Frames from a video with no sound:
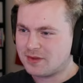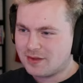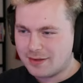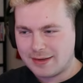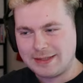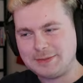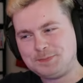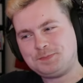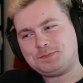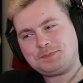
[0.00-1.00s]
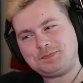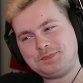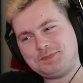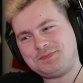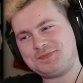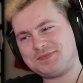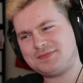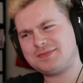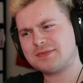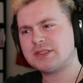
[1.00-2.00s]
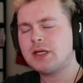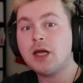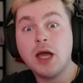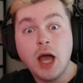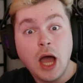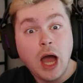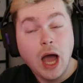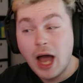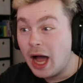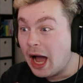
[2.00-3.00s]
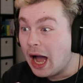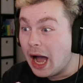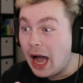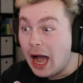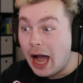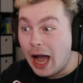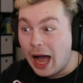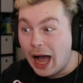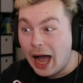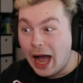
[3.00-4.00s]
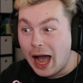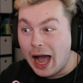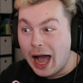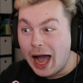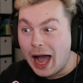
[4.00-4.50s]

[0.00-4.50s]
(silence)